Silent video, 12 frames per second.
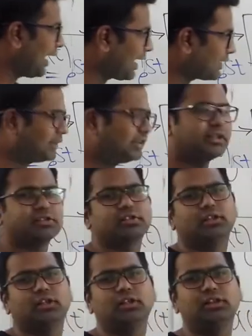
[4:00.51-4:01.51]
as it is
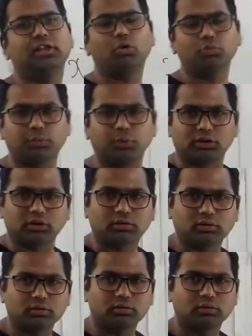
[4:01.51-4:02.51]
in the output,
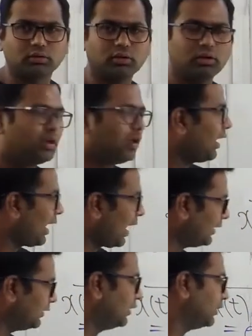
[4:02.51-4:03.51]

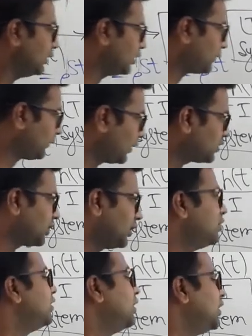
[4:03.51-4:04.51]
and this function